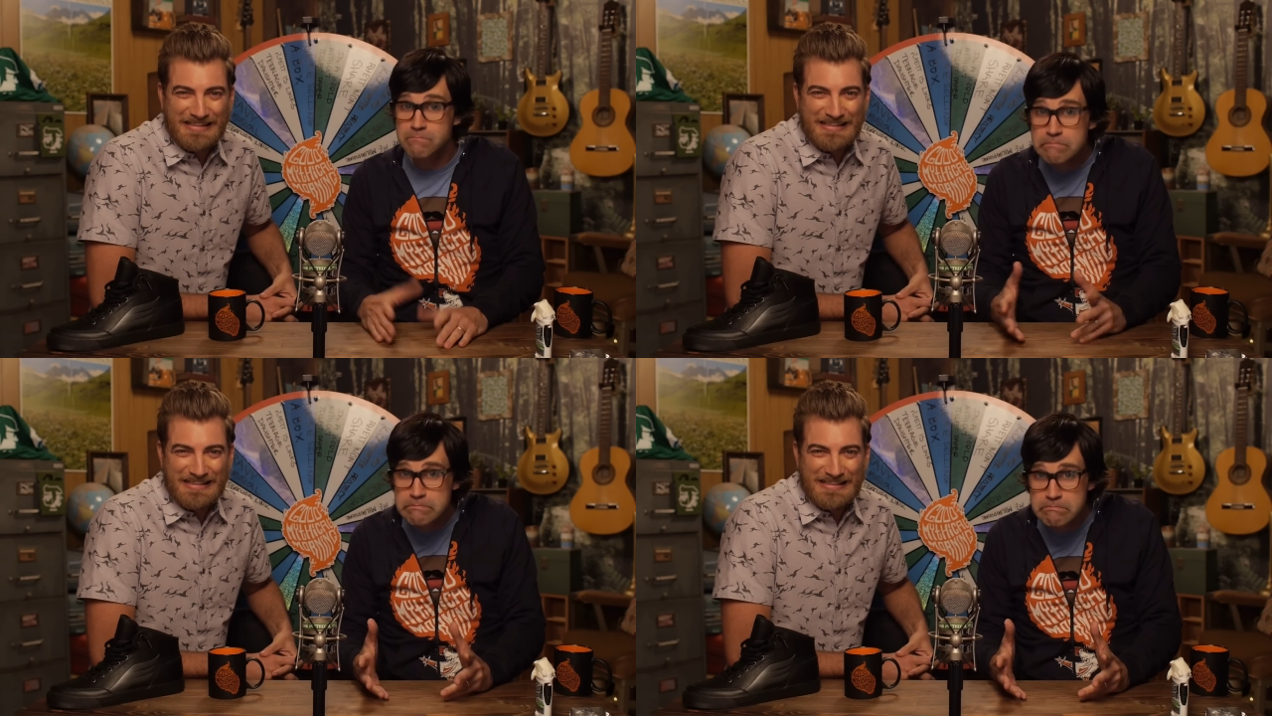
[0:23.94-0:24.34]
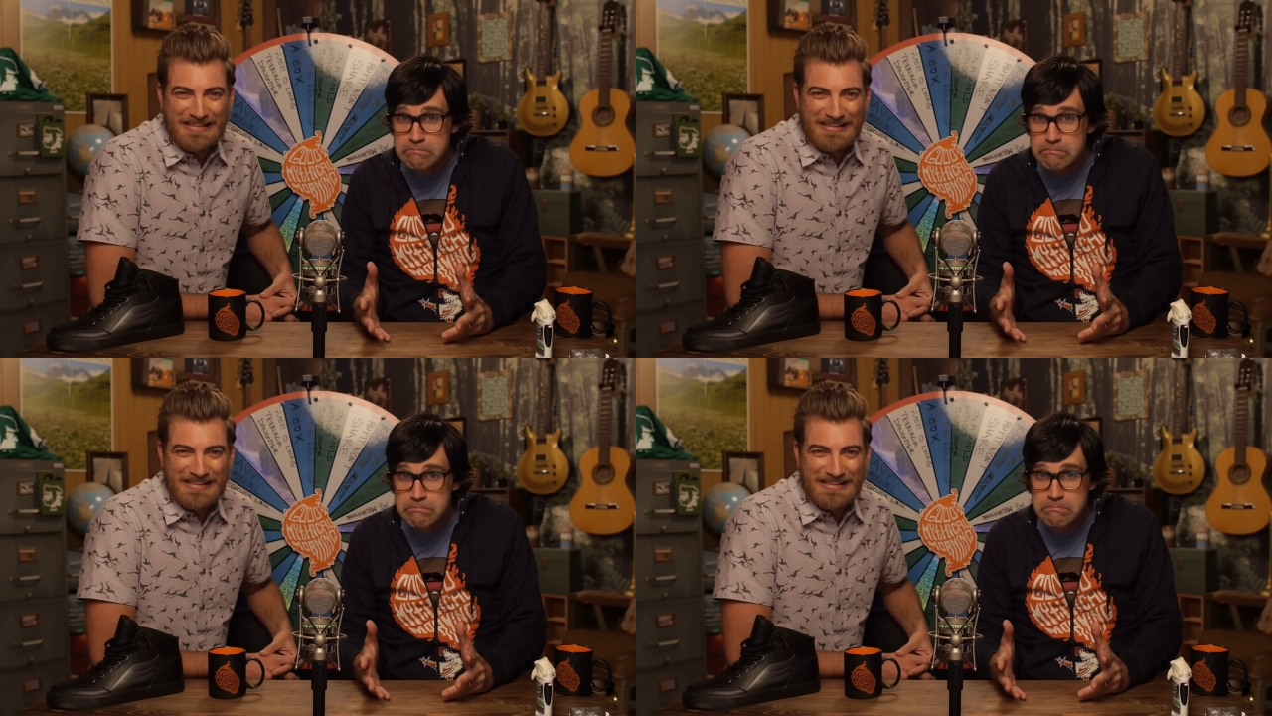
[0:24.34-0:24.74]

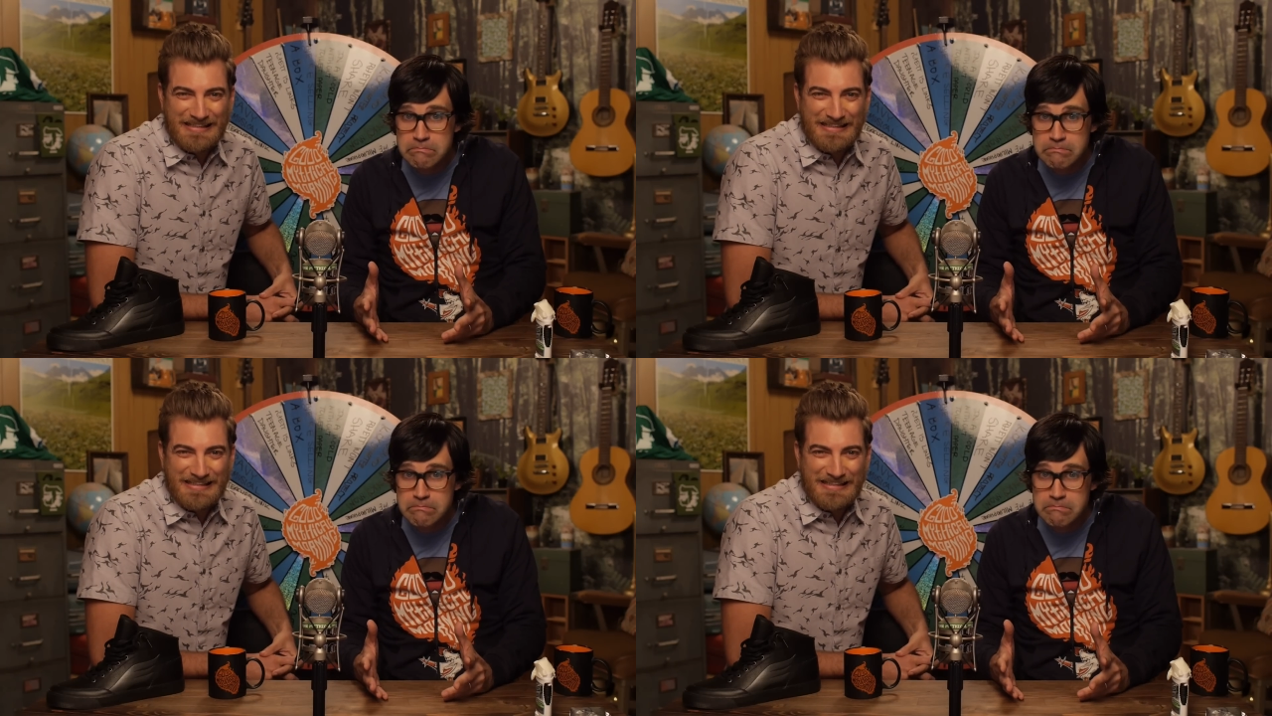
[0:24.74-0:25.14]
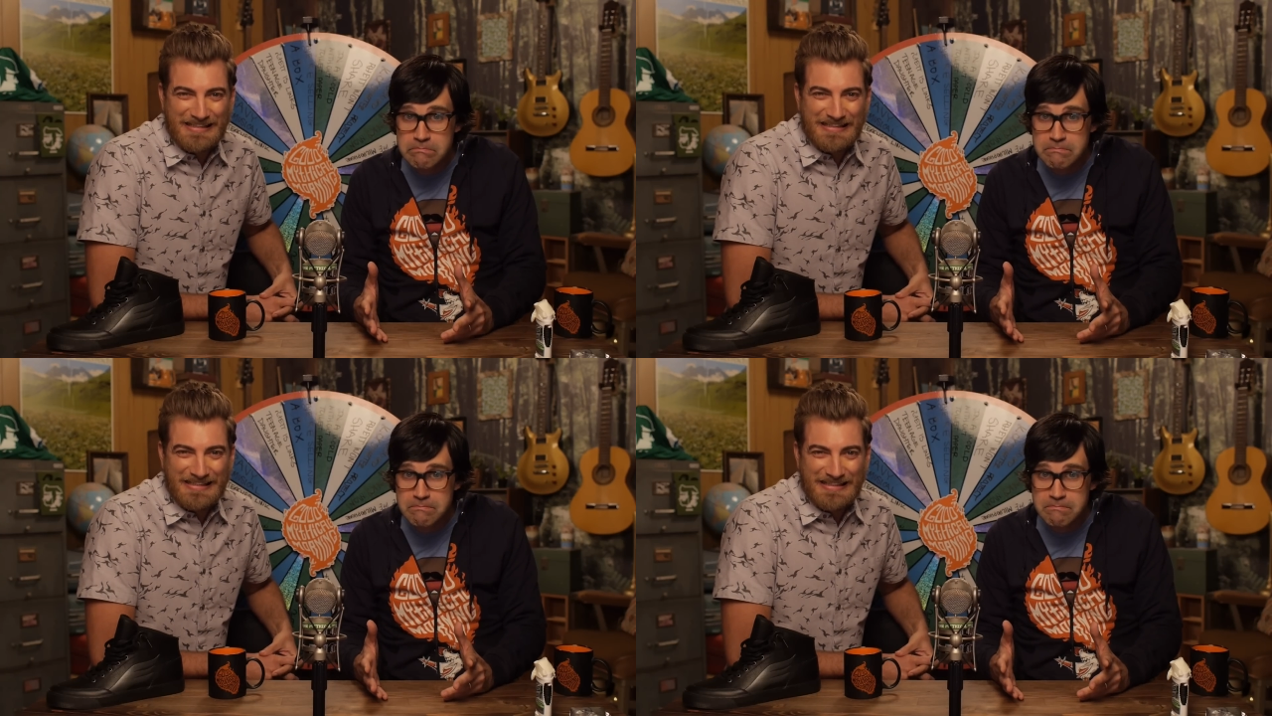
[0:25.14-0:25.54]

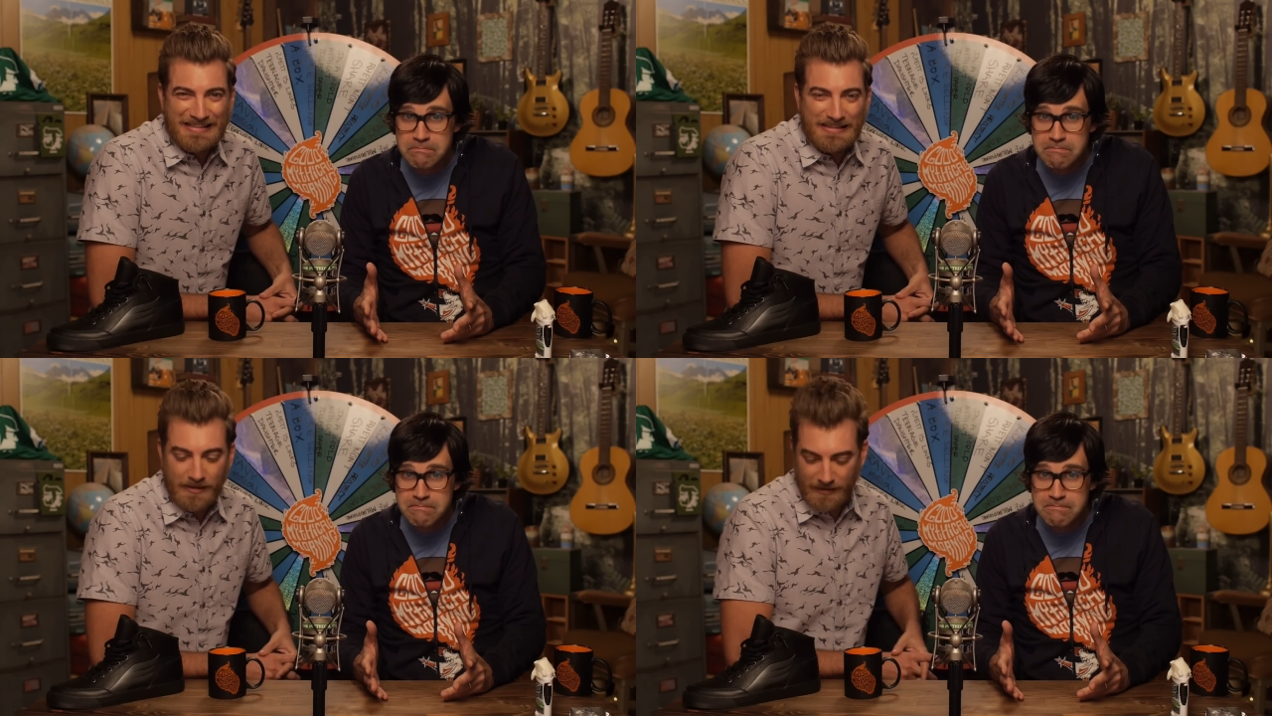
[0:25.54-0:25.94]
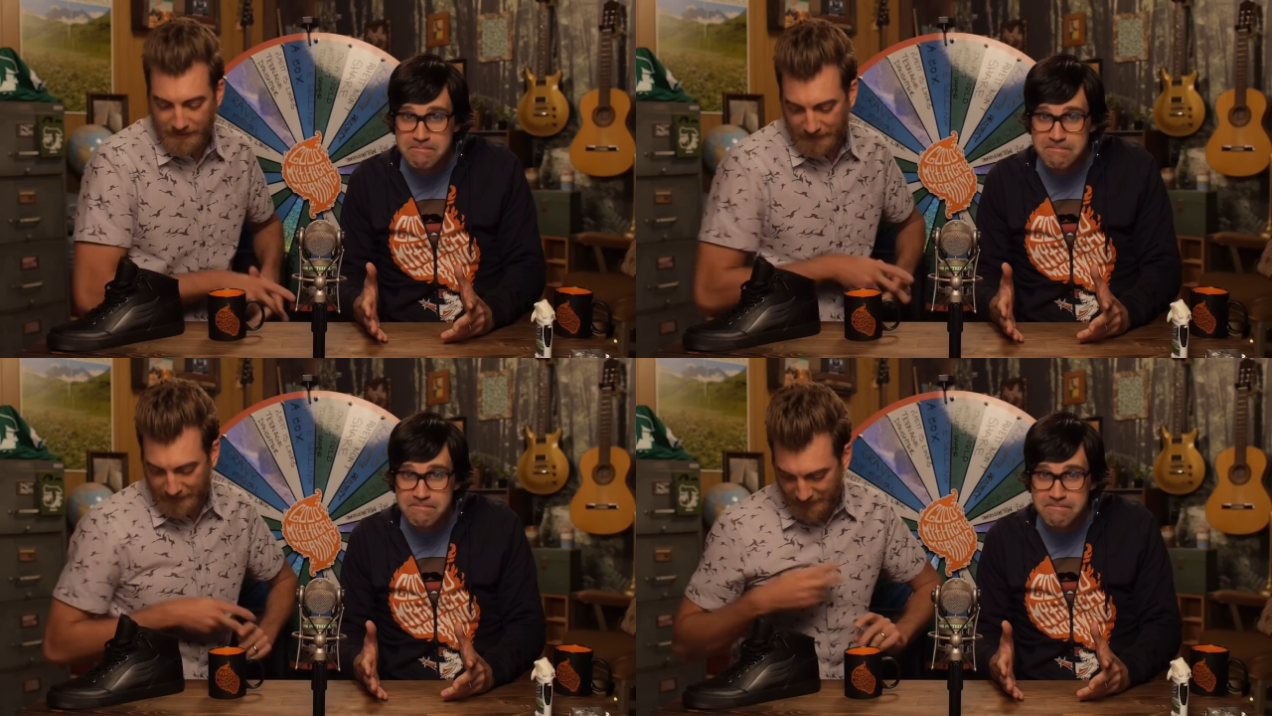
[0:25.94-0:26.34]
Nobody speaks.